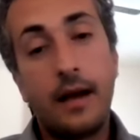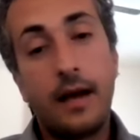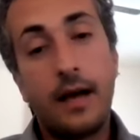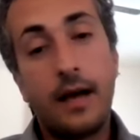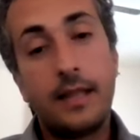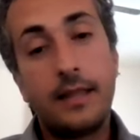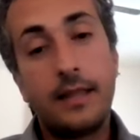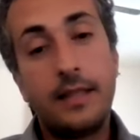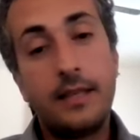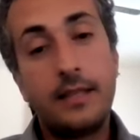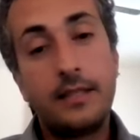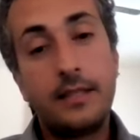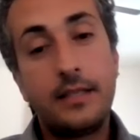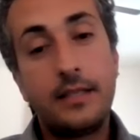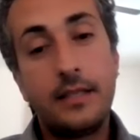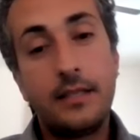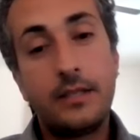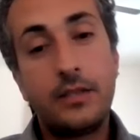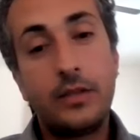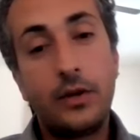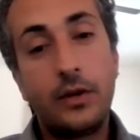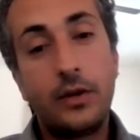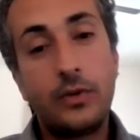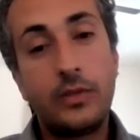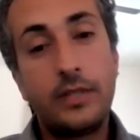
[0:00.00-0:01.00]
Uh, this
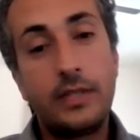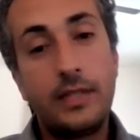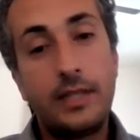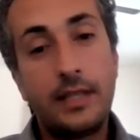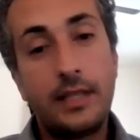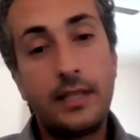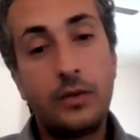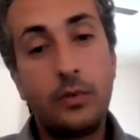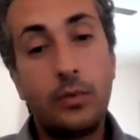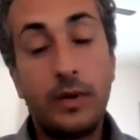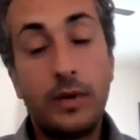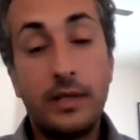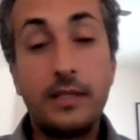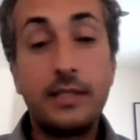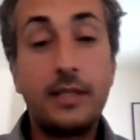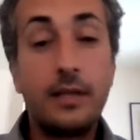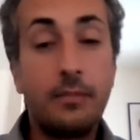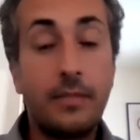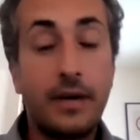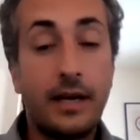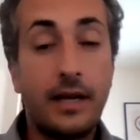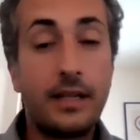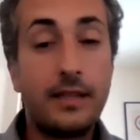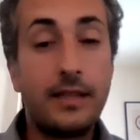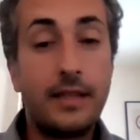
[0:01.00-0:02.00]
is hosted once a
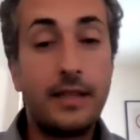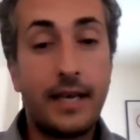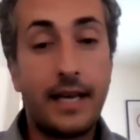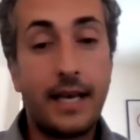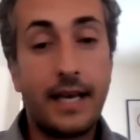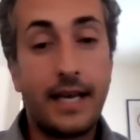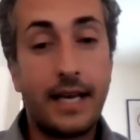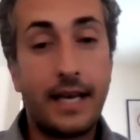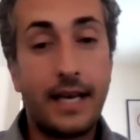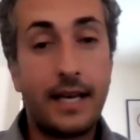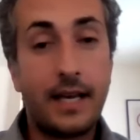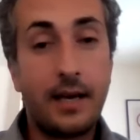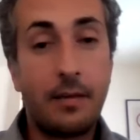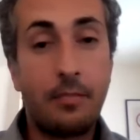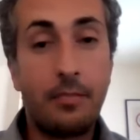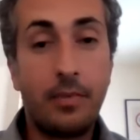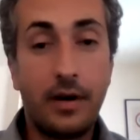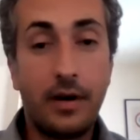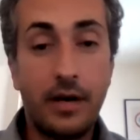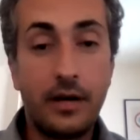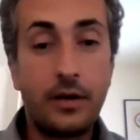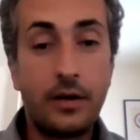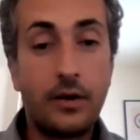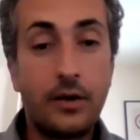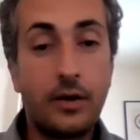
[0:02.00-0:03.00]
month at a
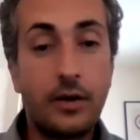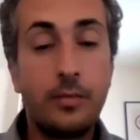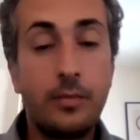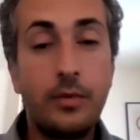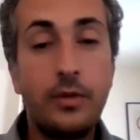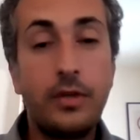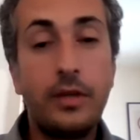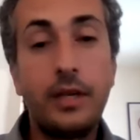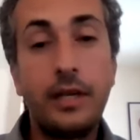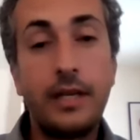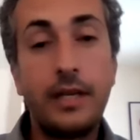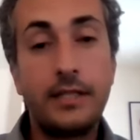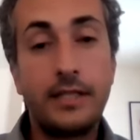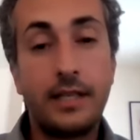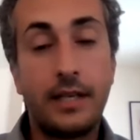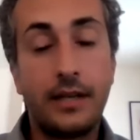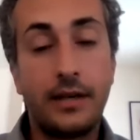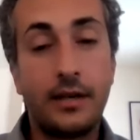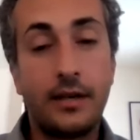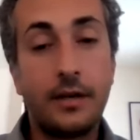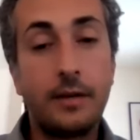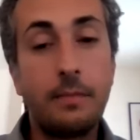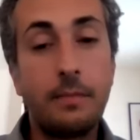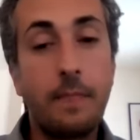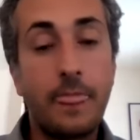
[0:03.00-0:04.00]
park or community
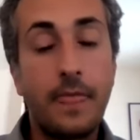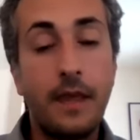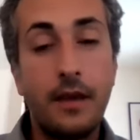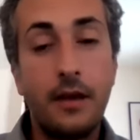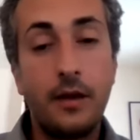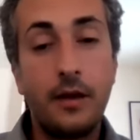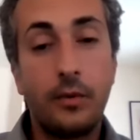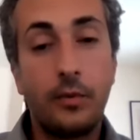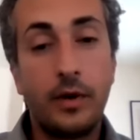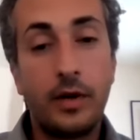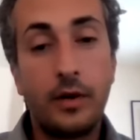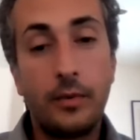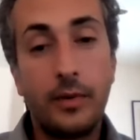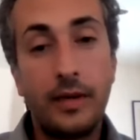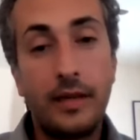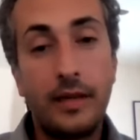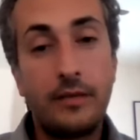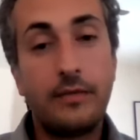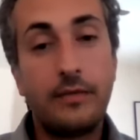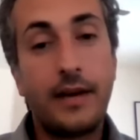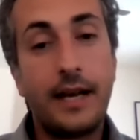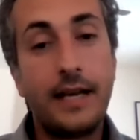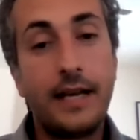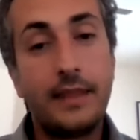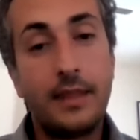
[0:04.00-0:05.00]
center where we
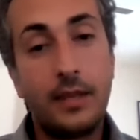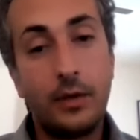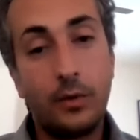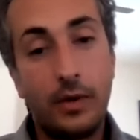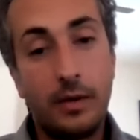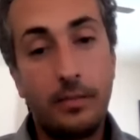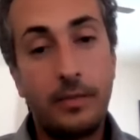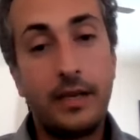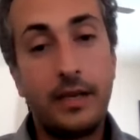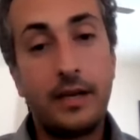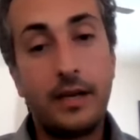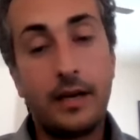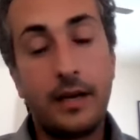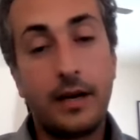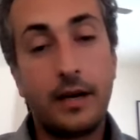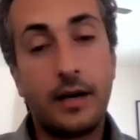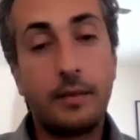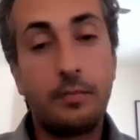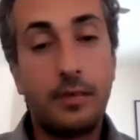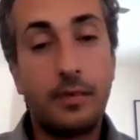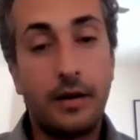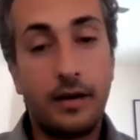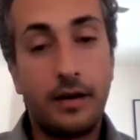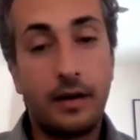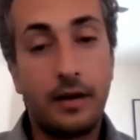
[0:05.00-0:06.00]
invite the women in
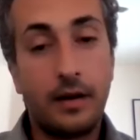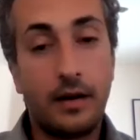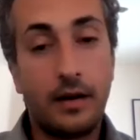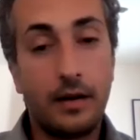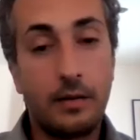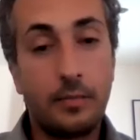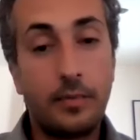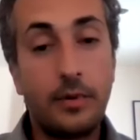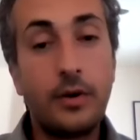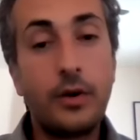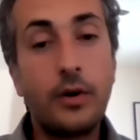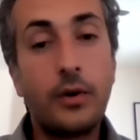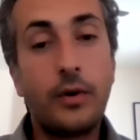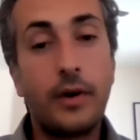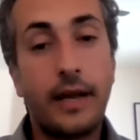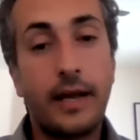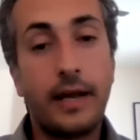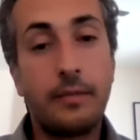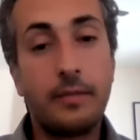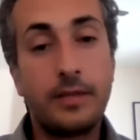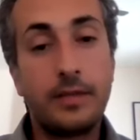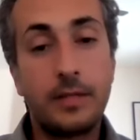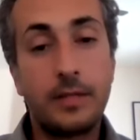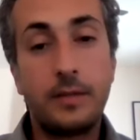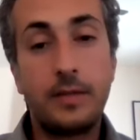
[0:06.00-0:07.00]
our our
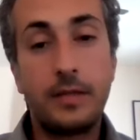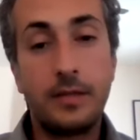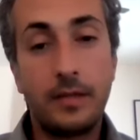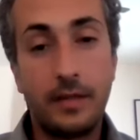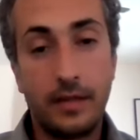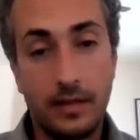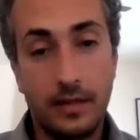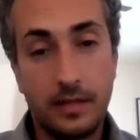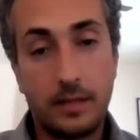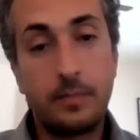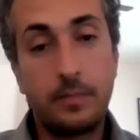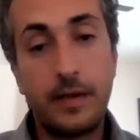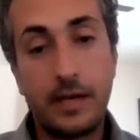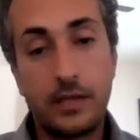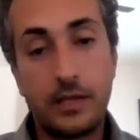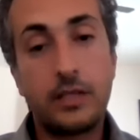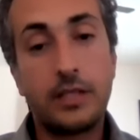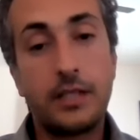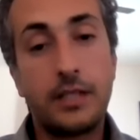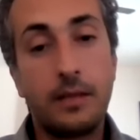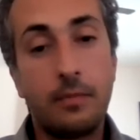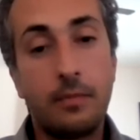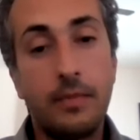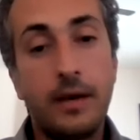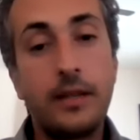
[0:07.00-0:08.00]
programs,
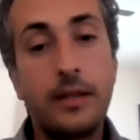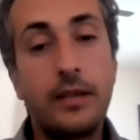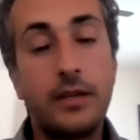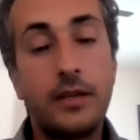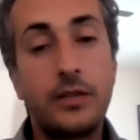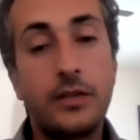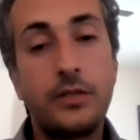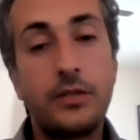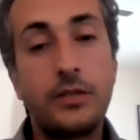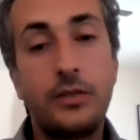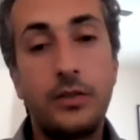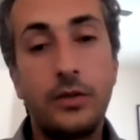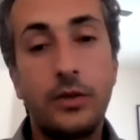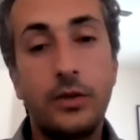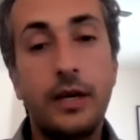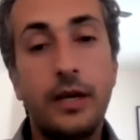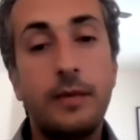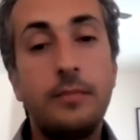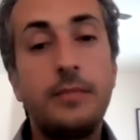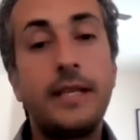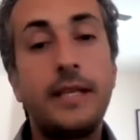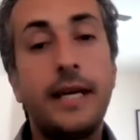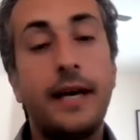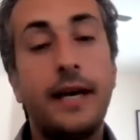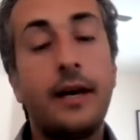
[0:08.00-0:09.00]
especially the mothers, to
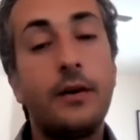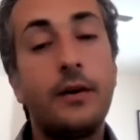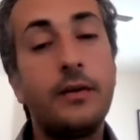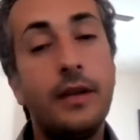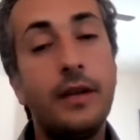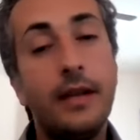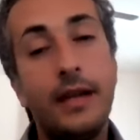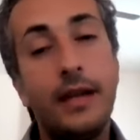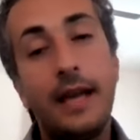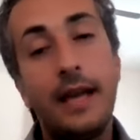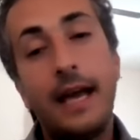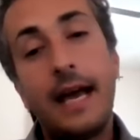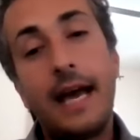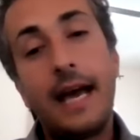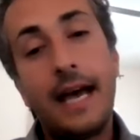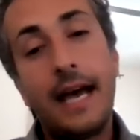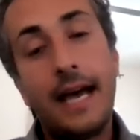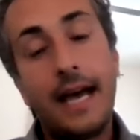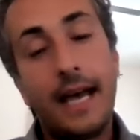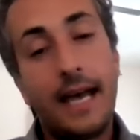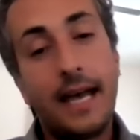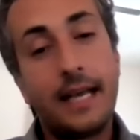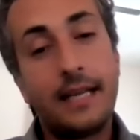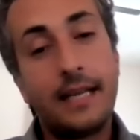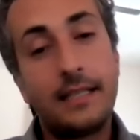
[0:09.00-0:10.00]
come down
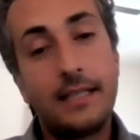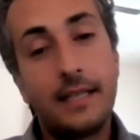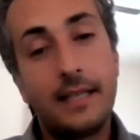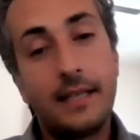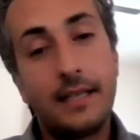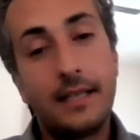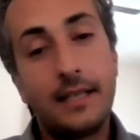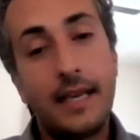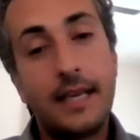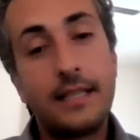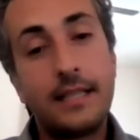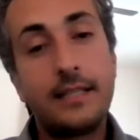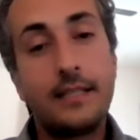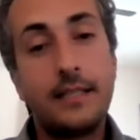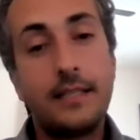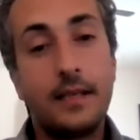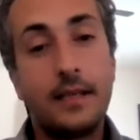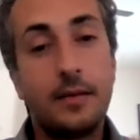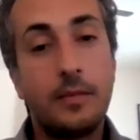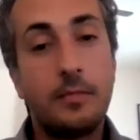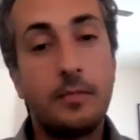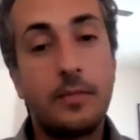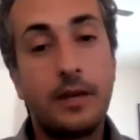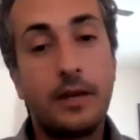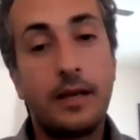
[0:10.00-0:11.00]
and get
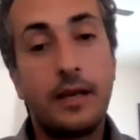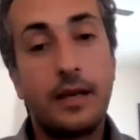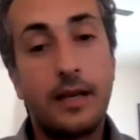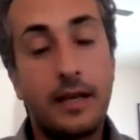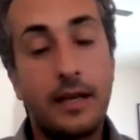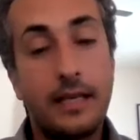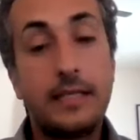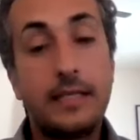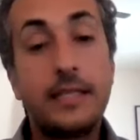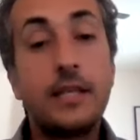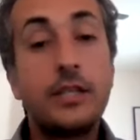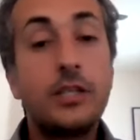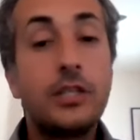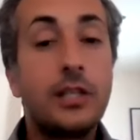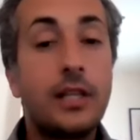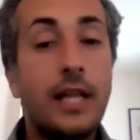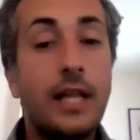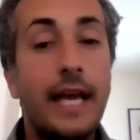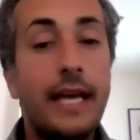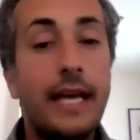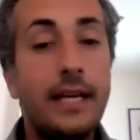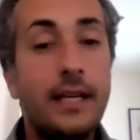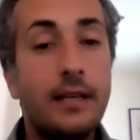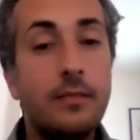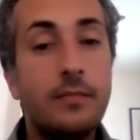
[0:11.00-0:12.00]
some uh, essential
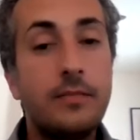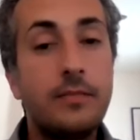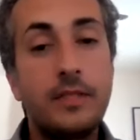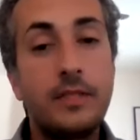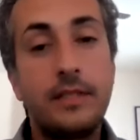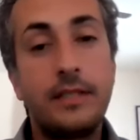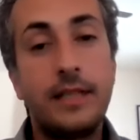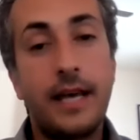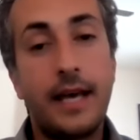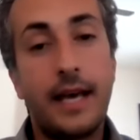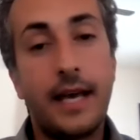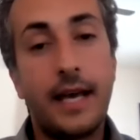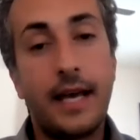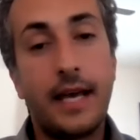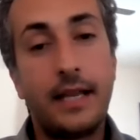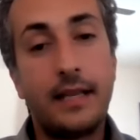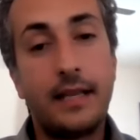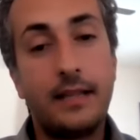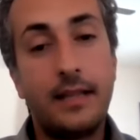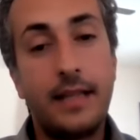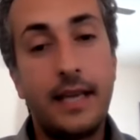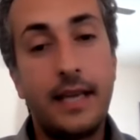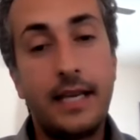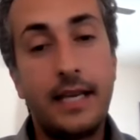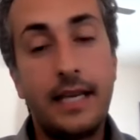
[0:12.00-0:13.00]
items that
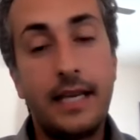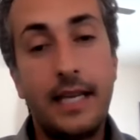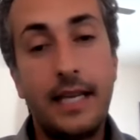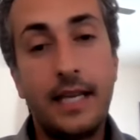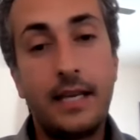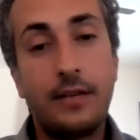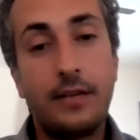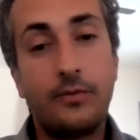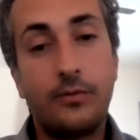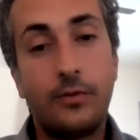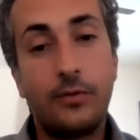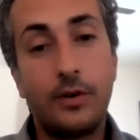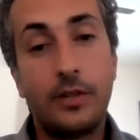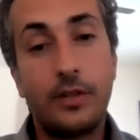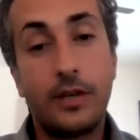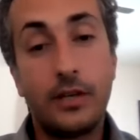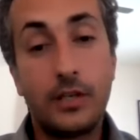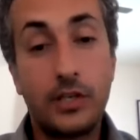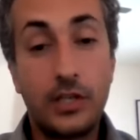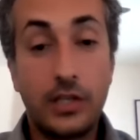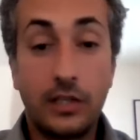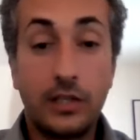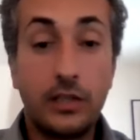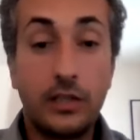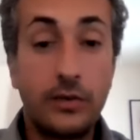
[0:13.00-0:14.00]
they need for
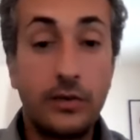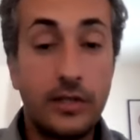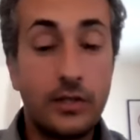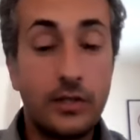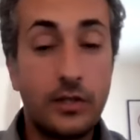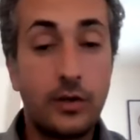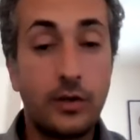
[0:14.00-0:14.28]
their children.